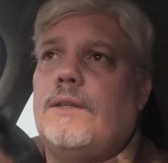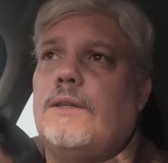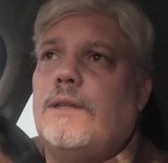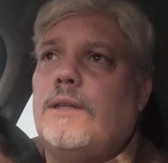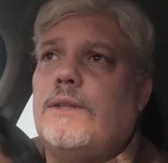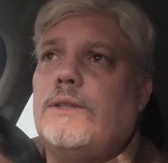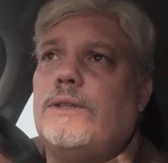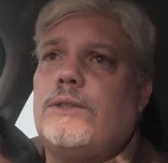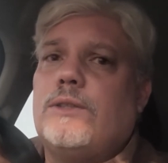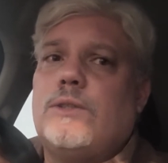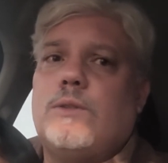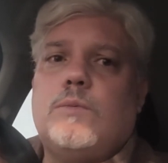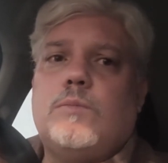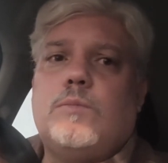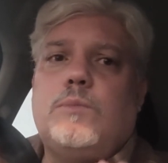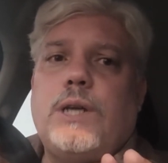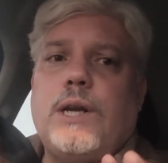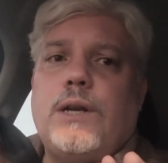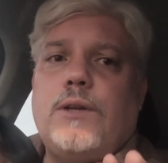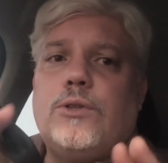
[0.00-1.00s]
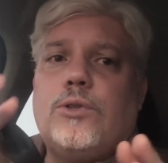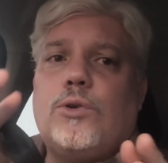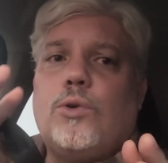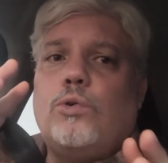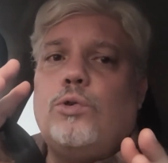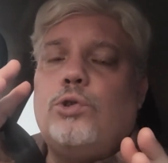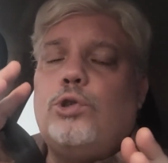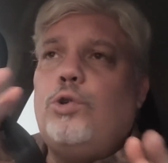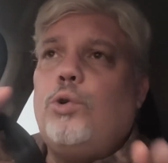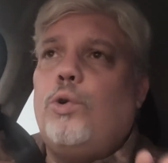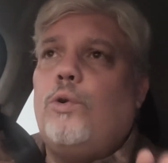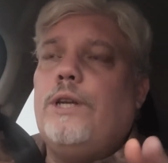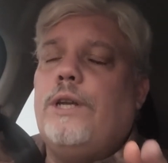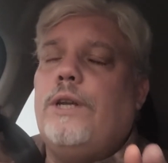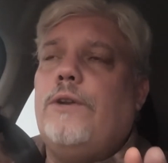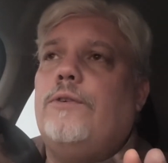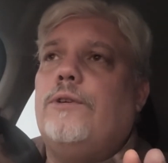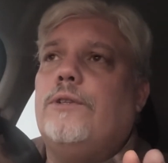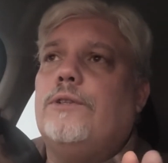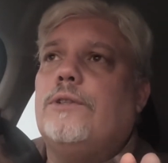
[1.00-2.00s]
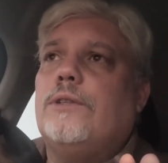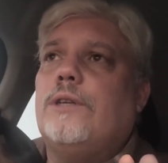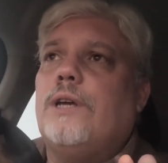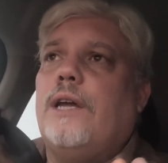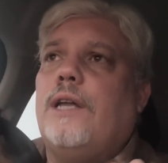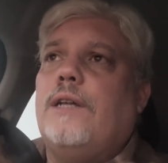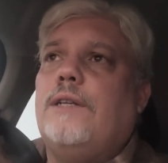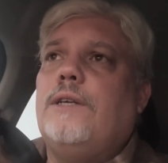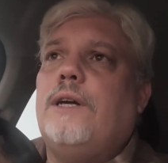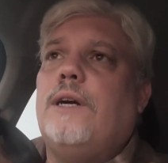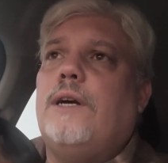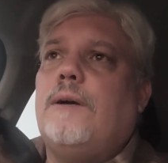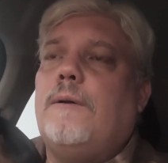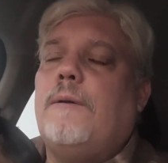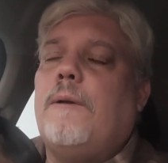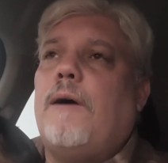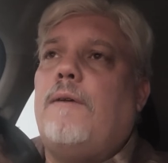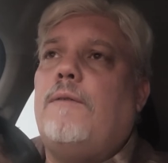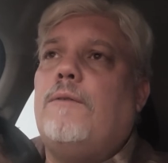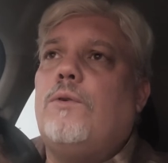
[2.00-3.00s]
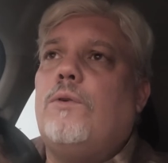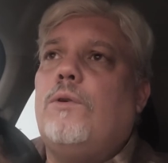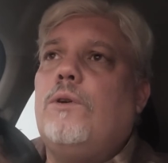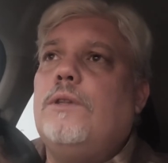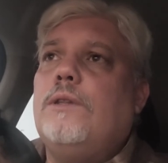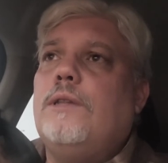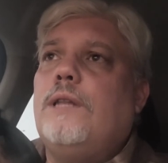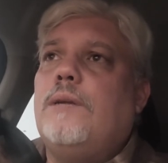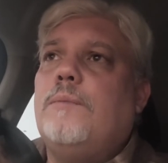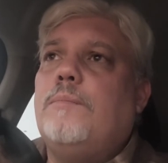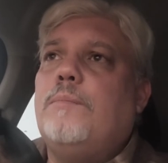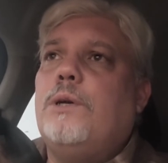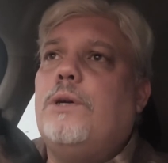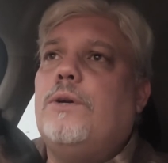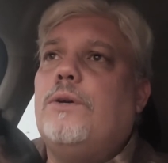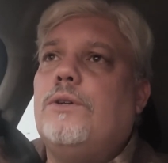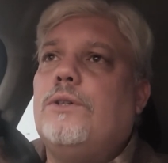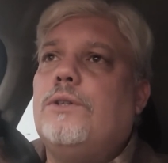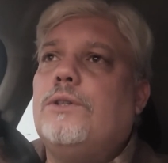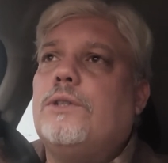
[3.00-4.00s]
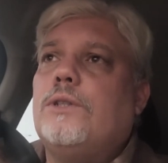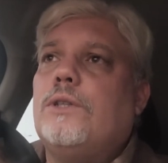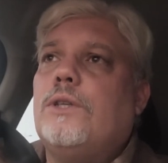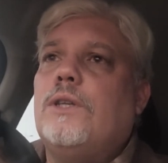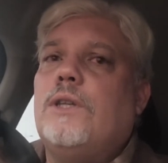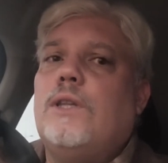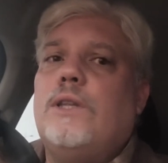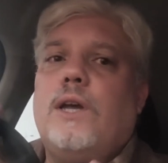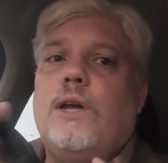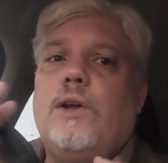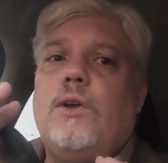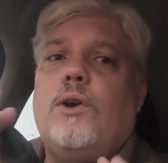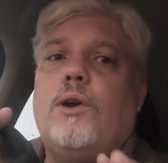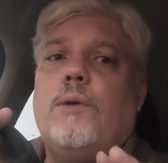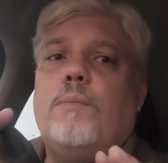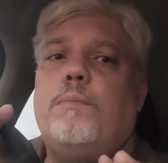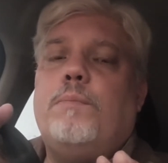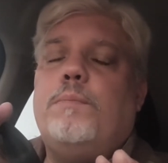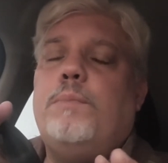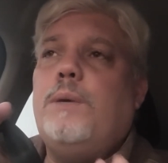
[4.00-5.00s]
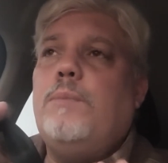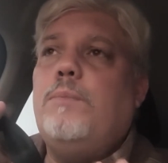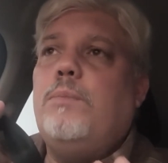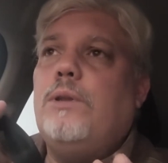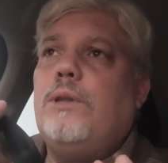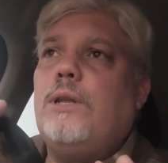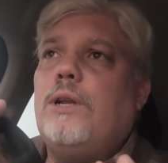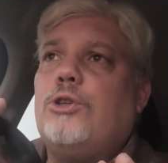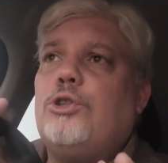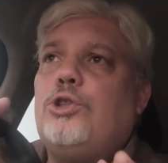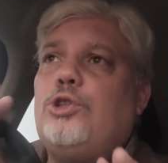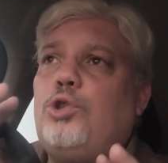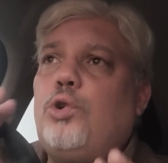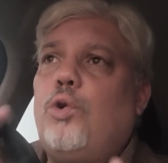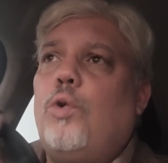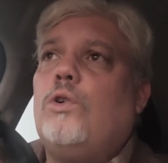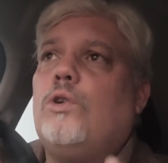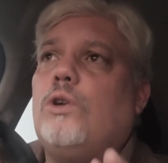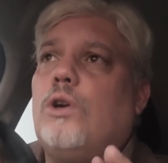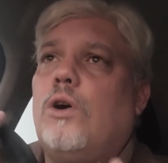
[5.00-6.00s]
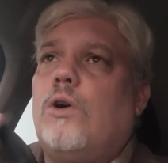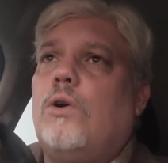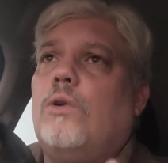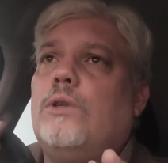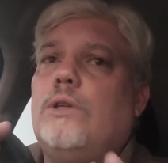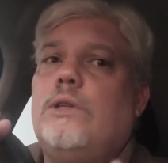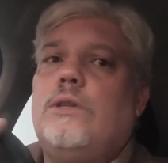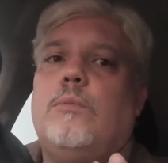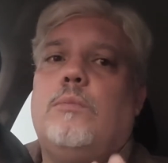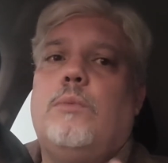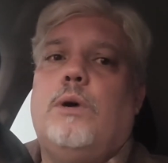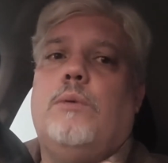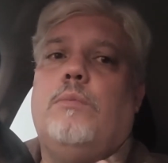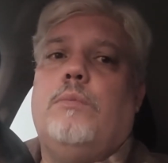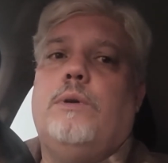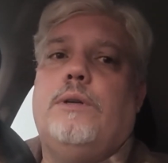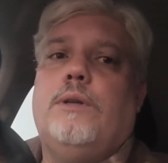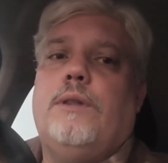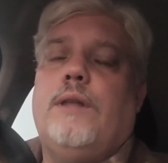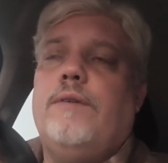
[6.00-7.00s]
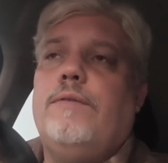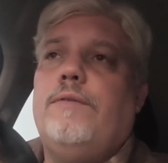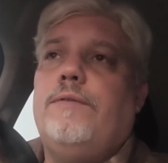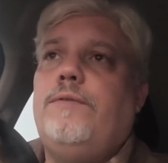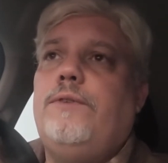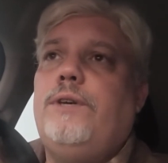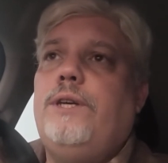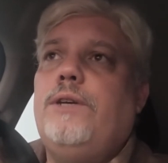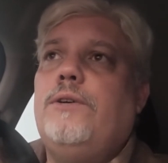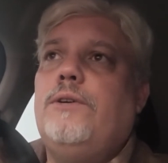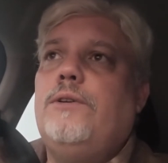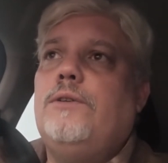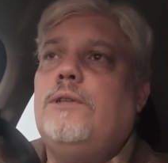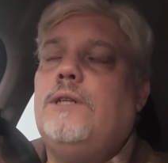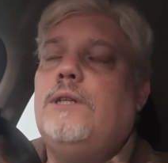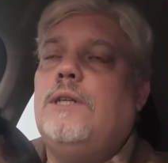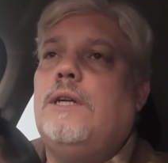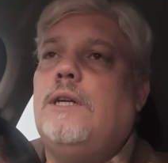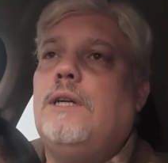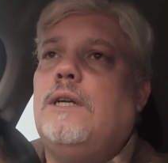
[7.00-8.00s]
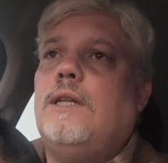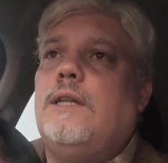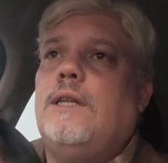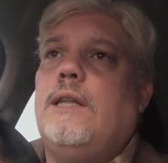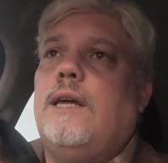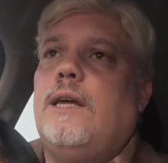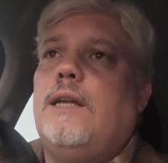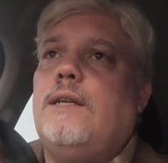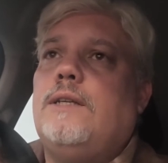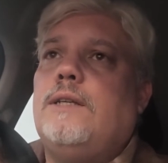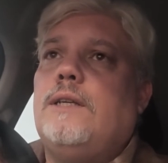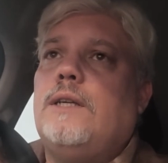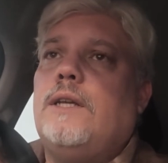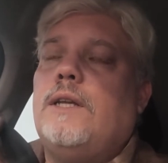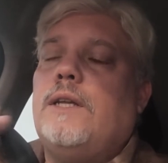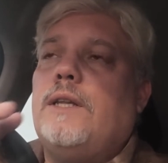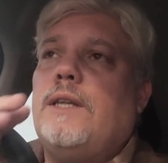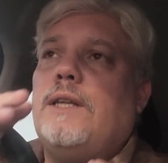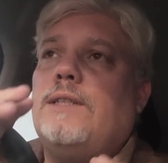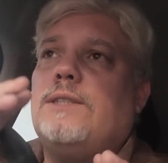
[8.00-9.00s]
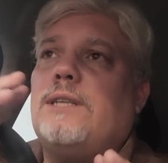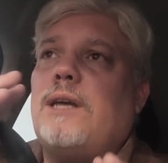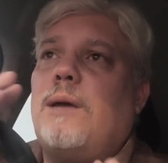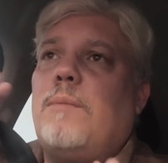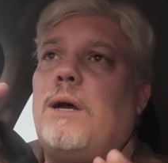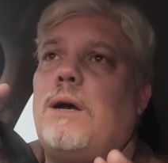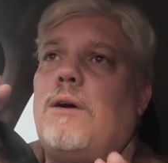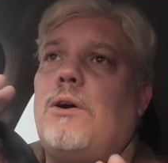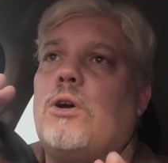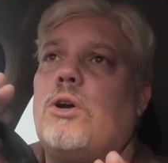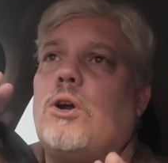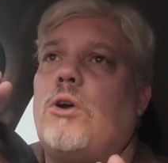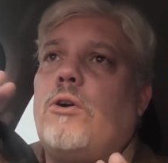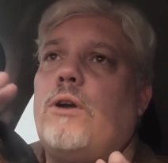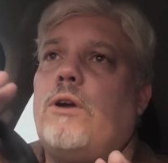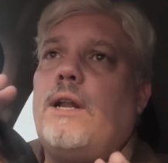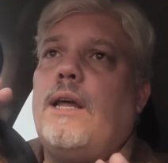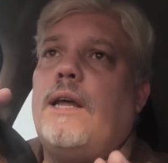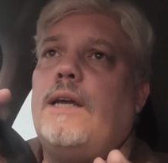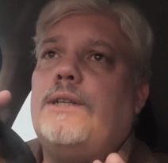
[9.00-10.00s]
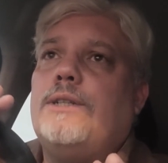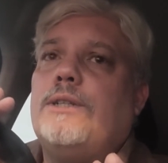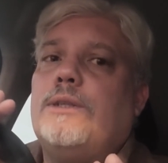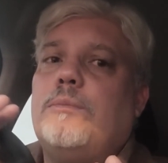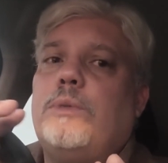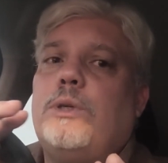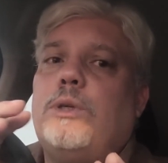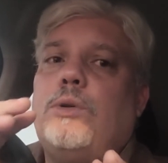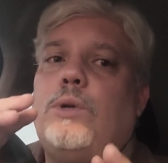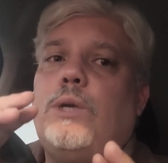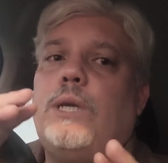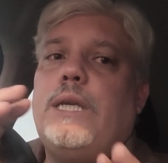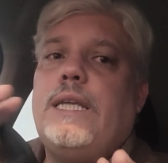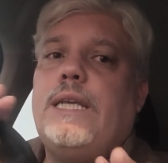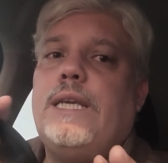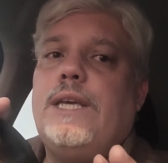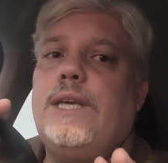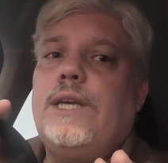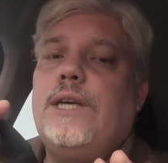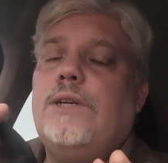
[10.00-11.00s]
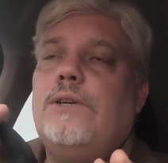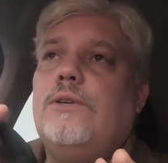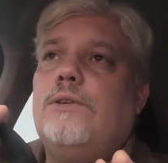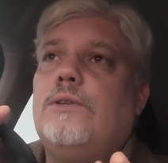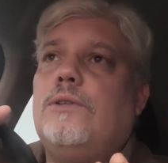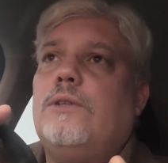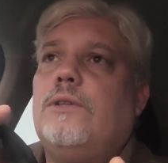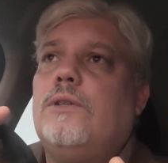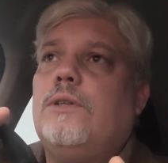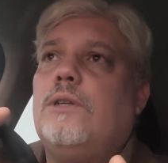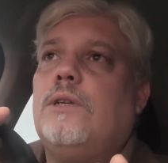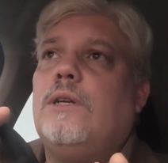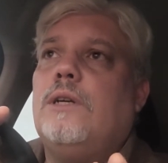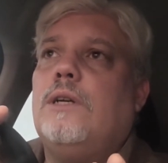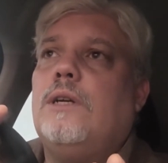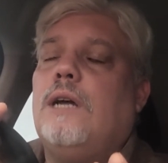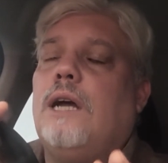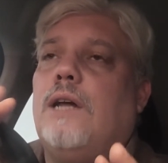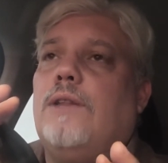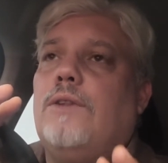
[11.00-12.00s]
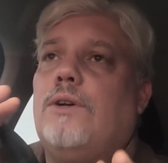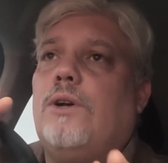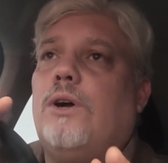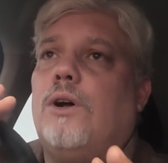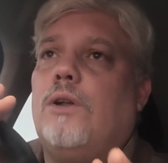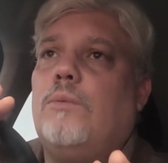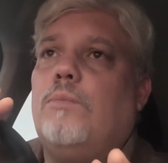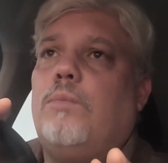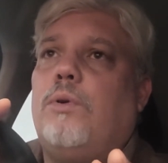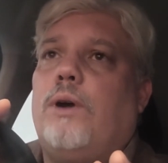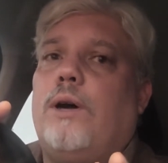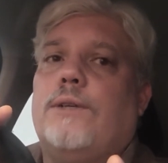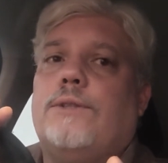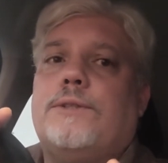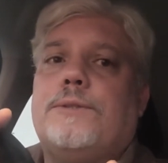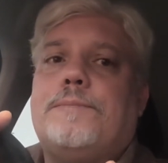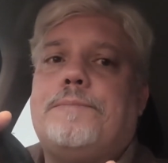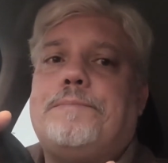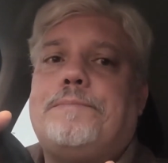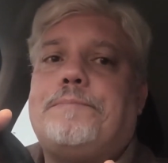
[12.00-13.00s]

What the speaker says: This channel is called Short Interest, and I've called it that because there are a lot of people that are short gold at the moment. They feel that there's somehow a correlation between yield and the gold price.